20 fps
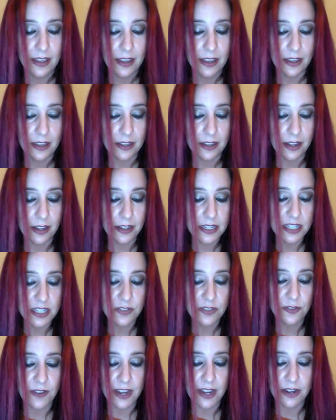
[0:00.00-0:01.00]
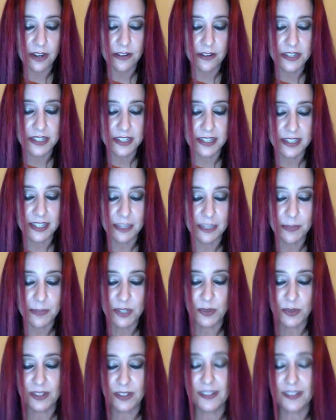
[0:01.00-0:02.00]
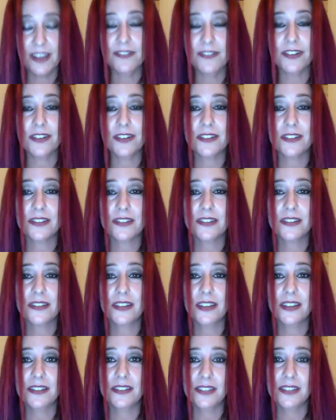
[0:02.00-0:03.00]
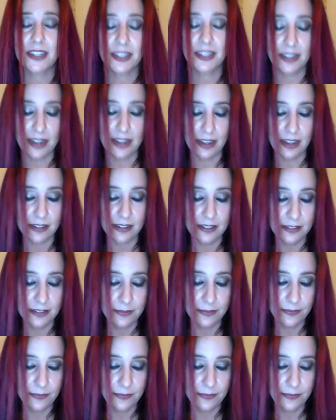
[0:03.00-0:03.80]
I call to you fire into the heat between lovers as they connect.